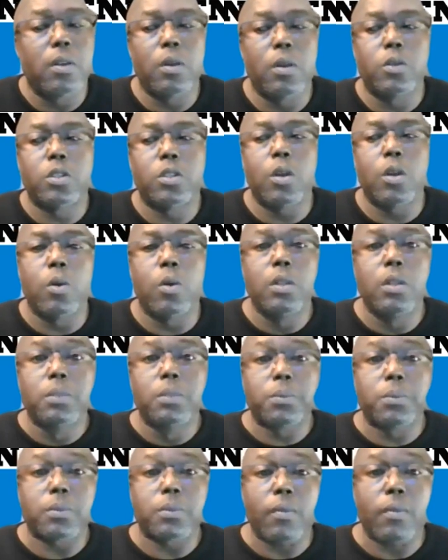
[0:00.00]
So
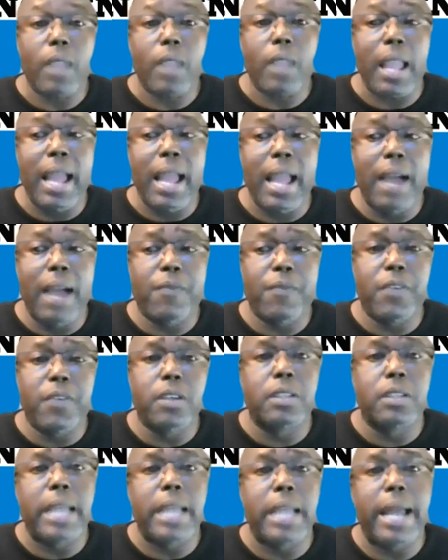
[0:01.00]
I
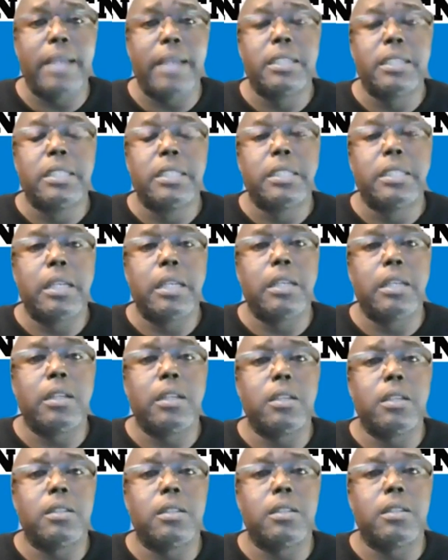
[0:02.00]
feel that
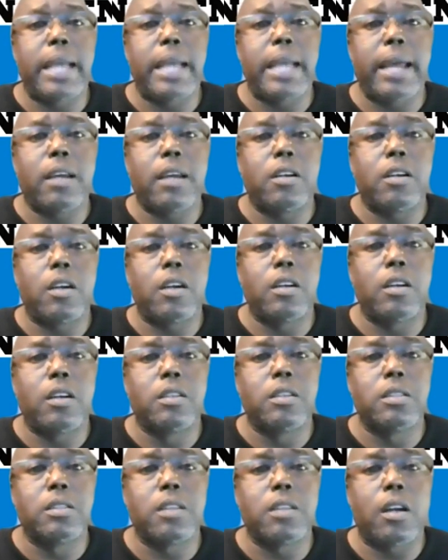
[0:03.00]

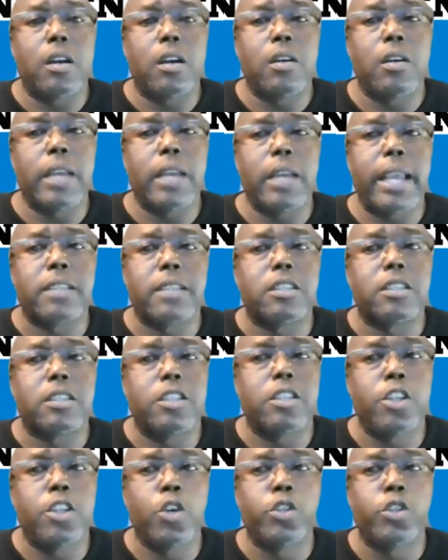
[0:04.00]
her
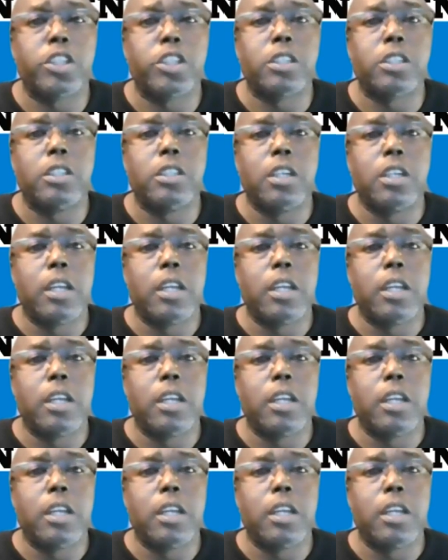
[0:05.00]
execution